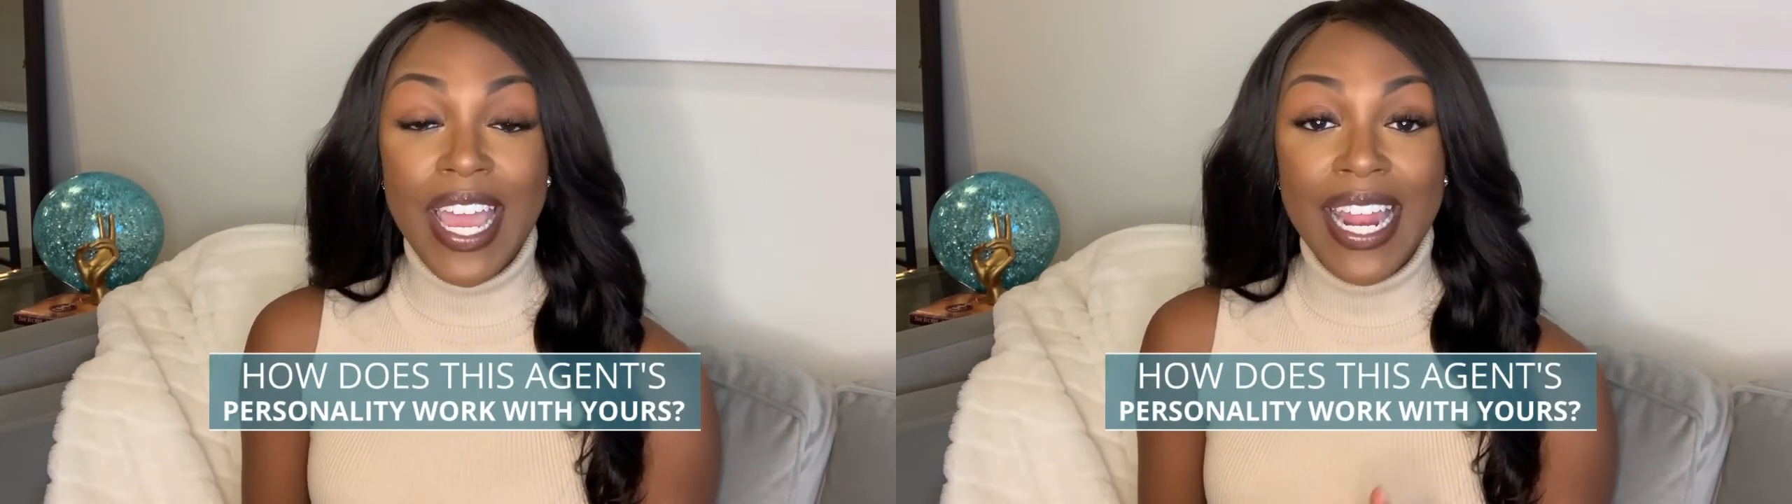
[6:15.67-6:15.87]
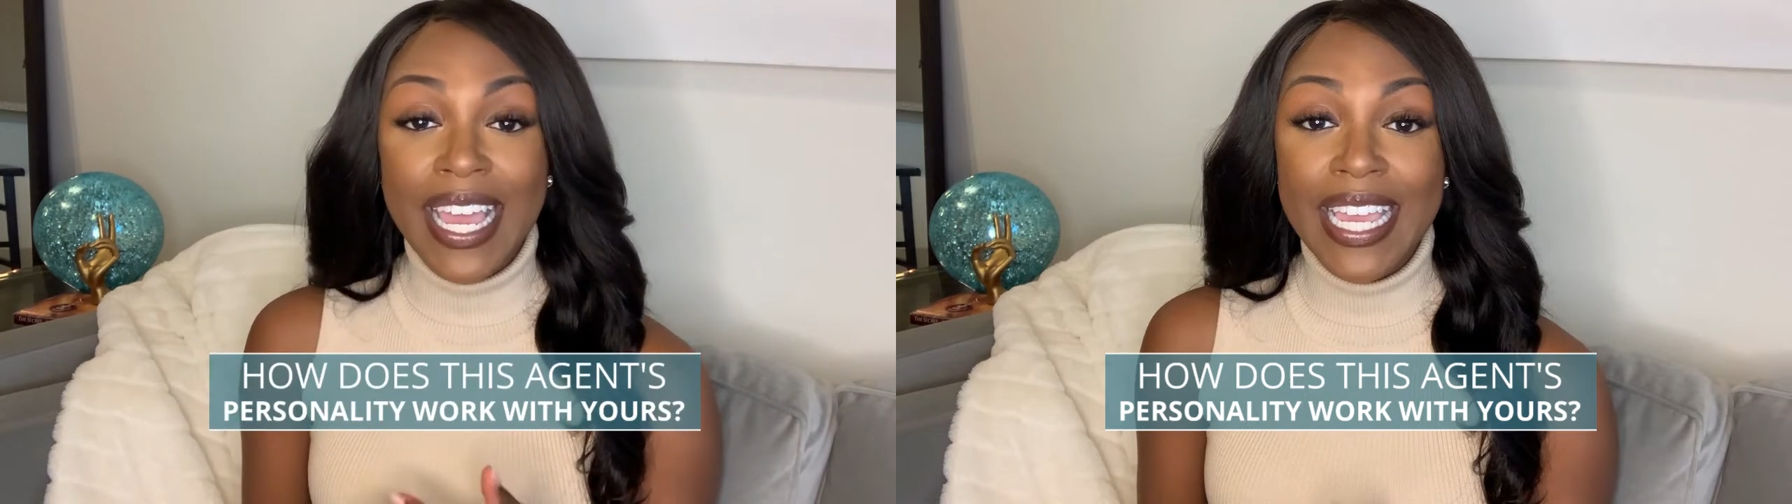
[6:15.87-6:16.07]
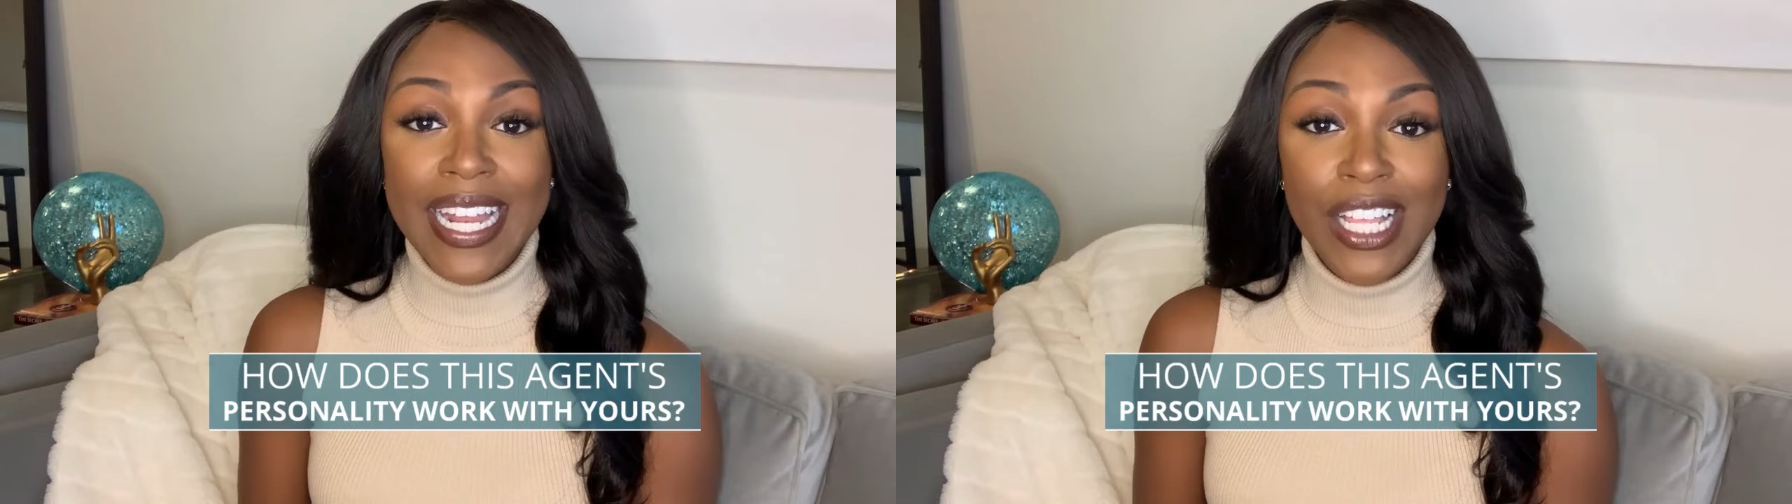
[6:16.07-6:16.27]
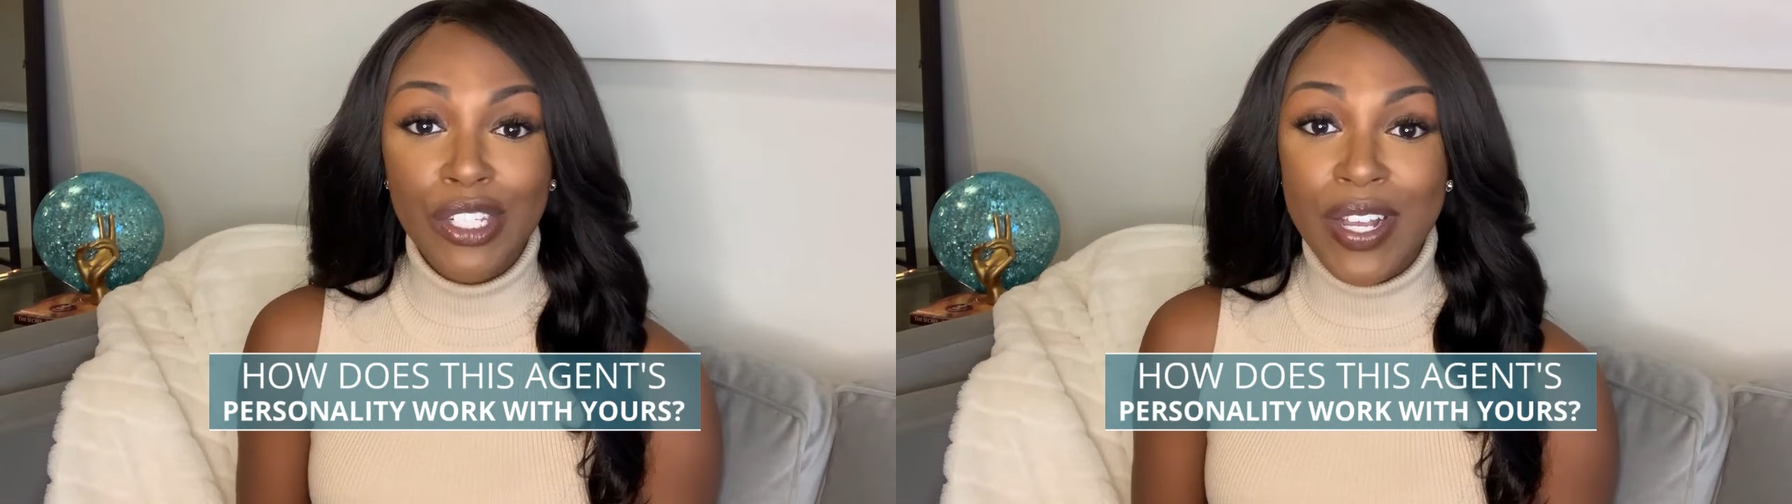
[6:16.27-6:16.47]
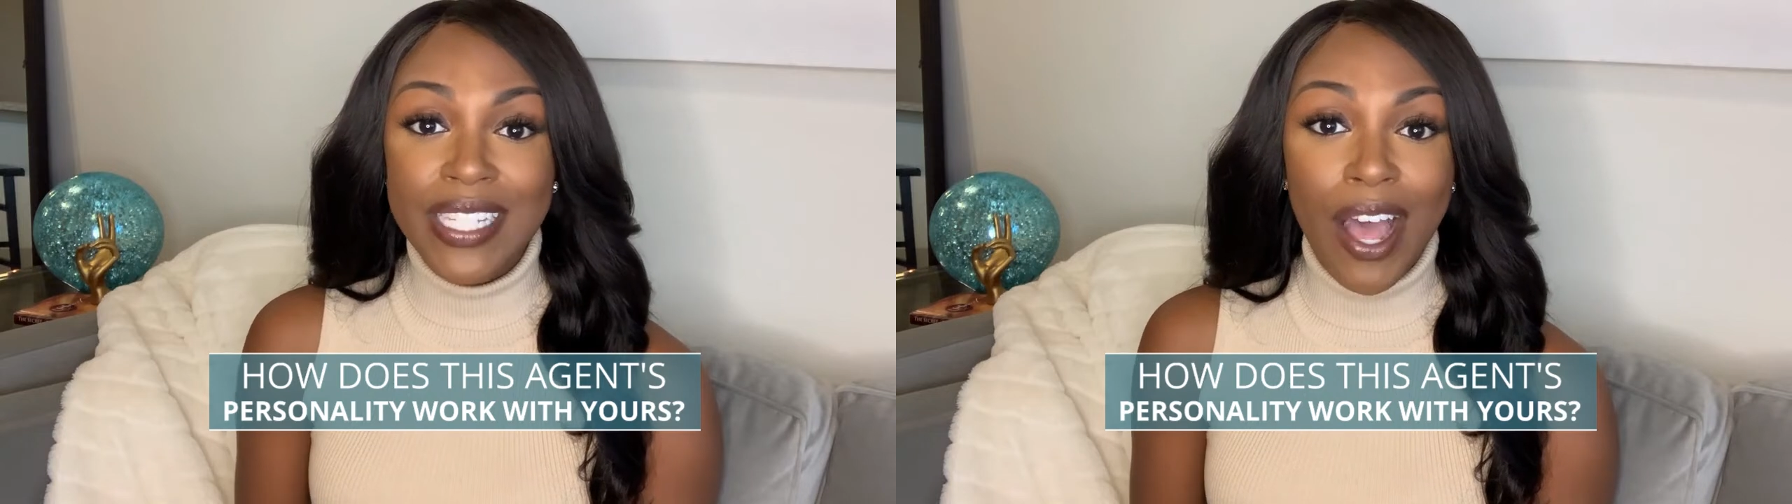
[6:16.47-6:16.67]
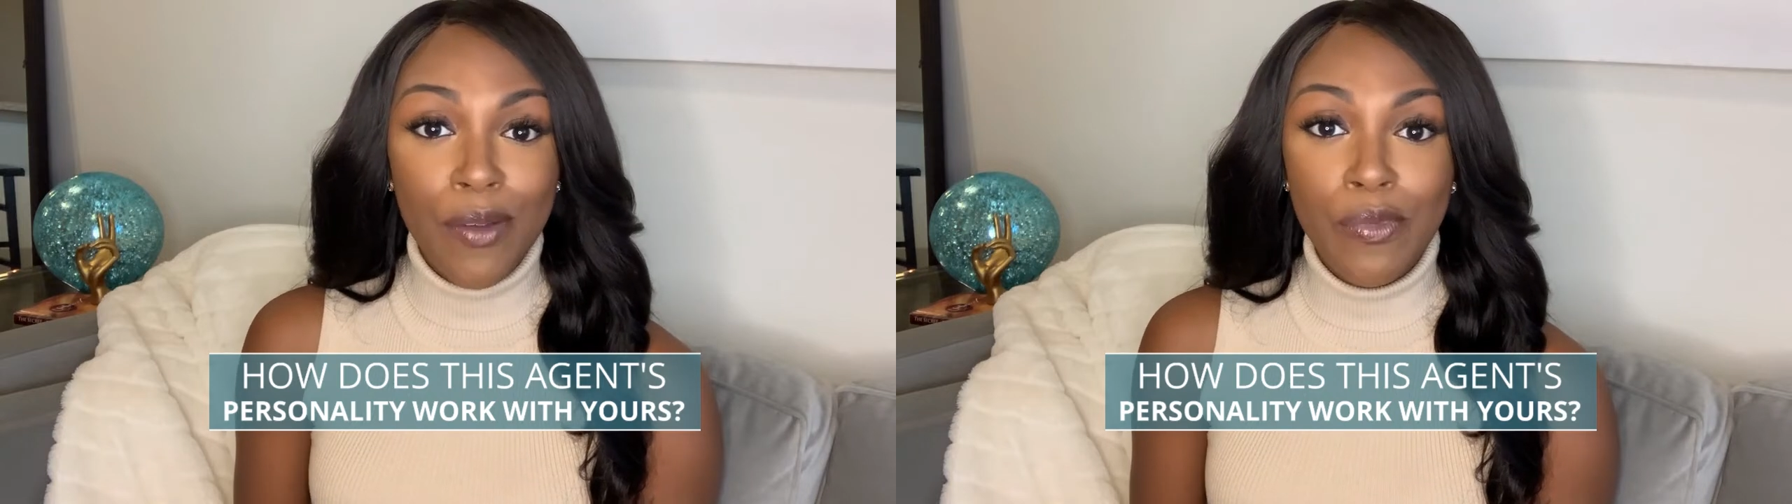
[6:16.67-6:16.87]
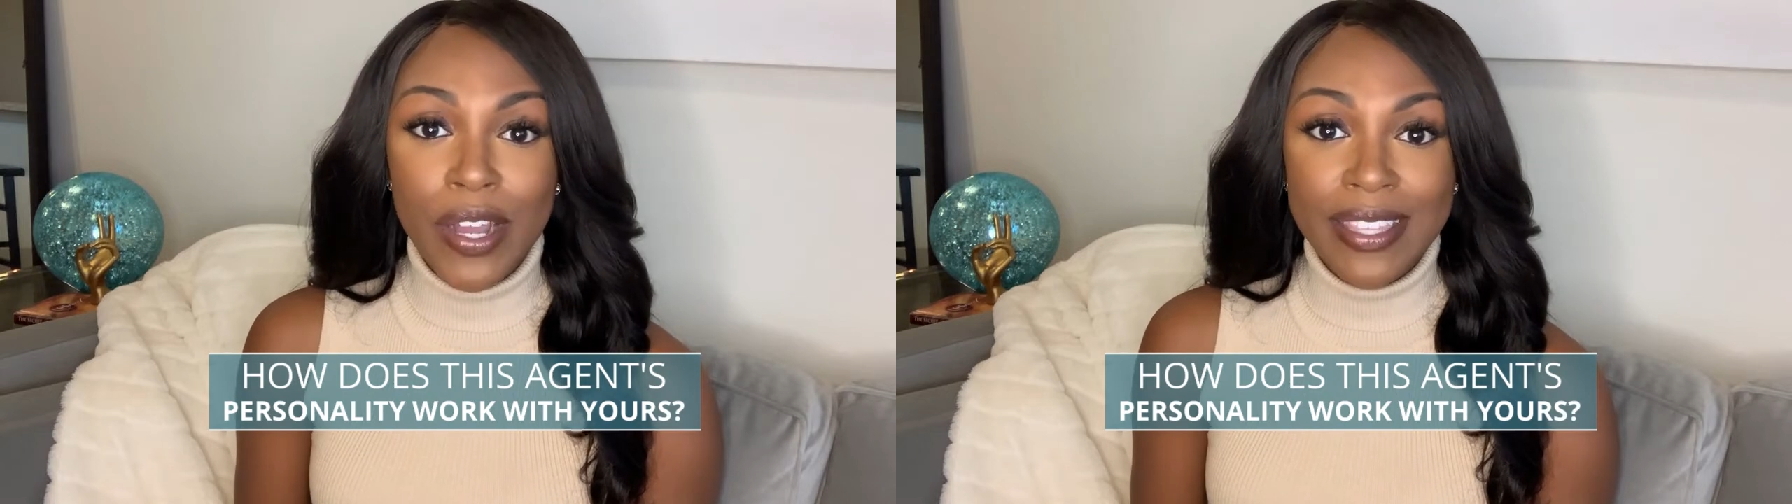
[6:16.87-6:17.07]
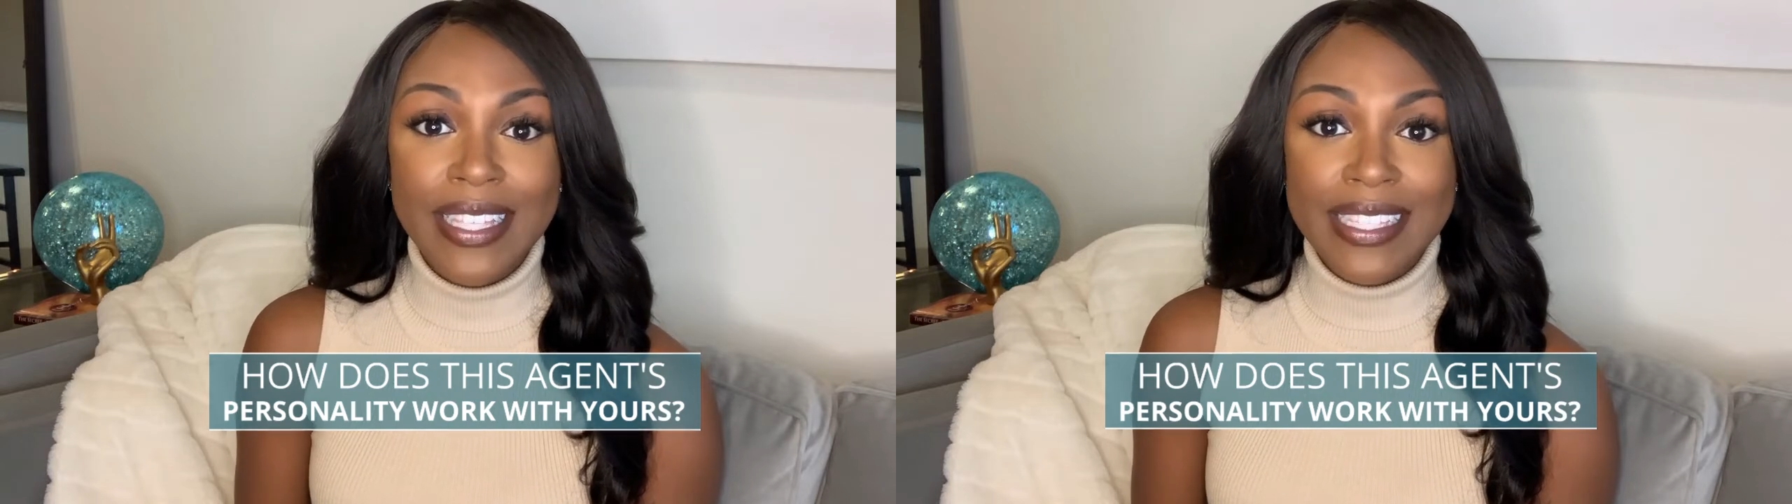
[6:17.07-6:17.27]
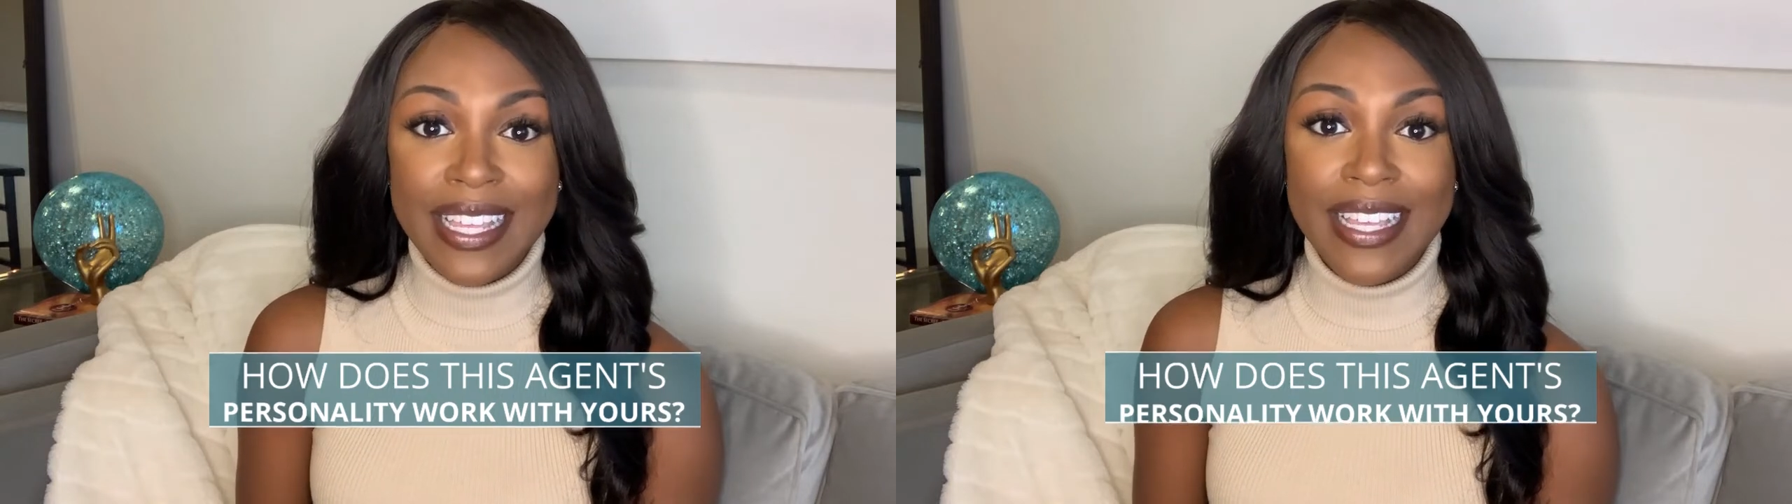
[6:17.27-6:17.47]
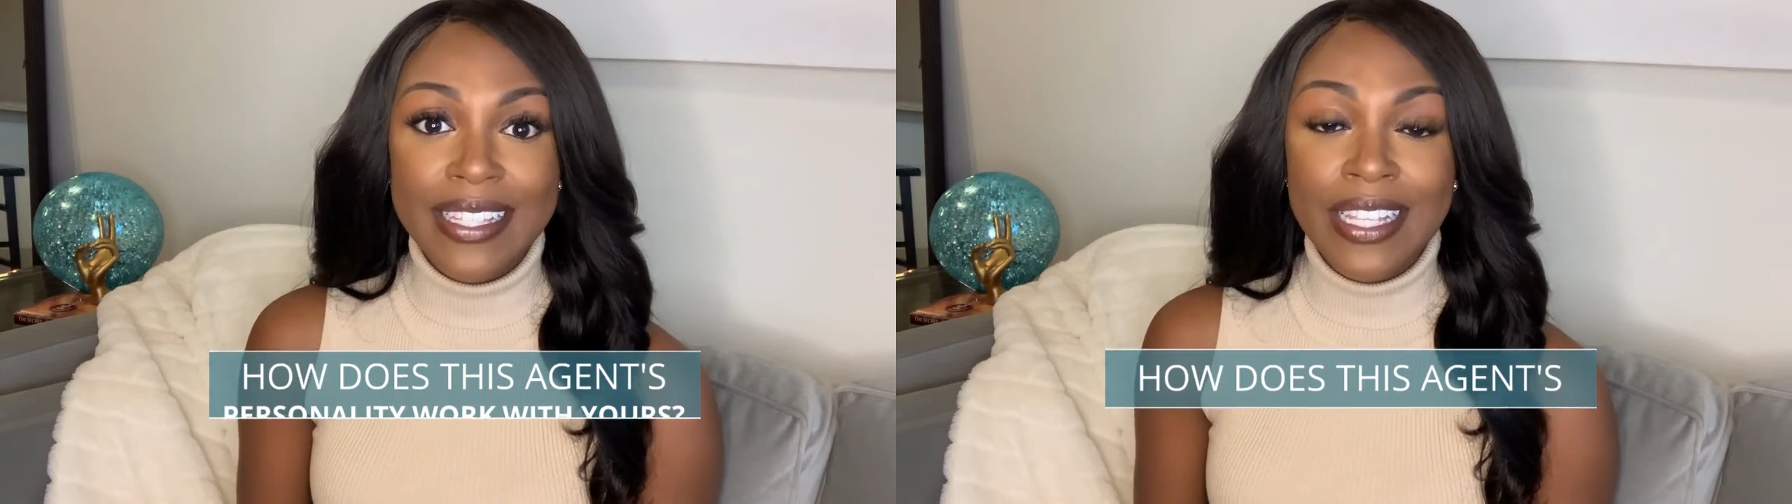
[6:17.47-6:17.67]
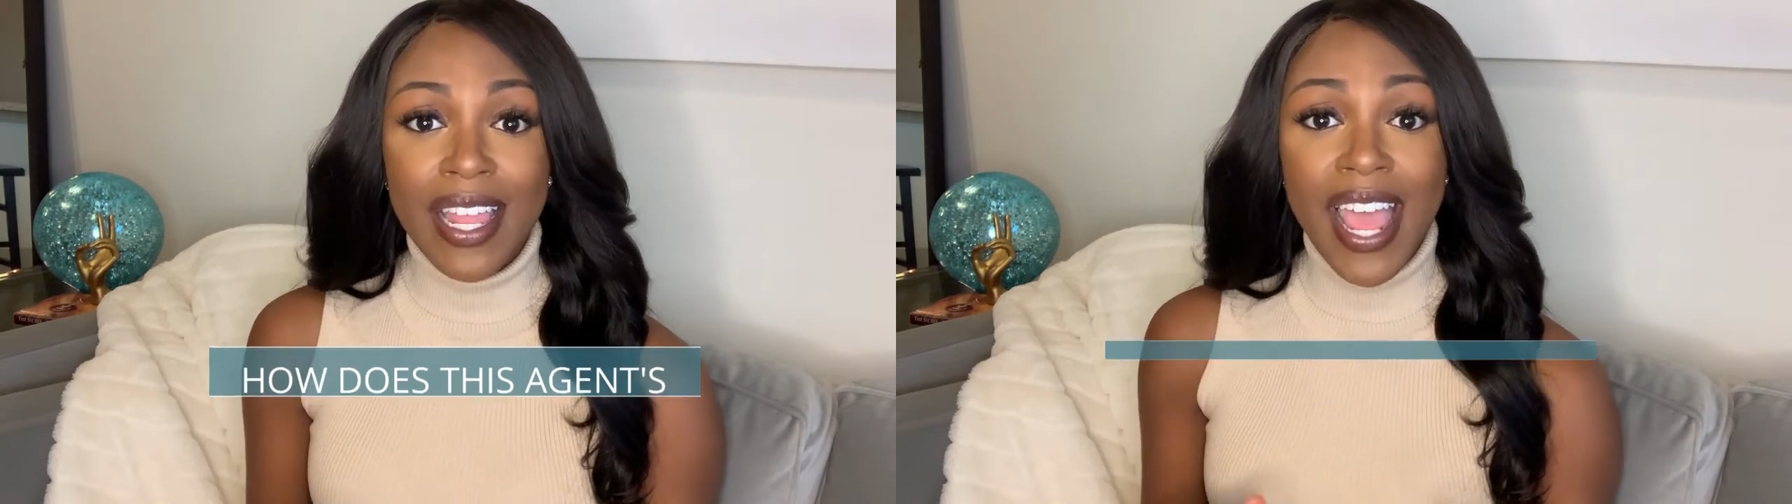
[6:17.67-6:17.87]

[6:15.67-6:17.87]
and I cannot stress how important this is.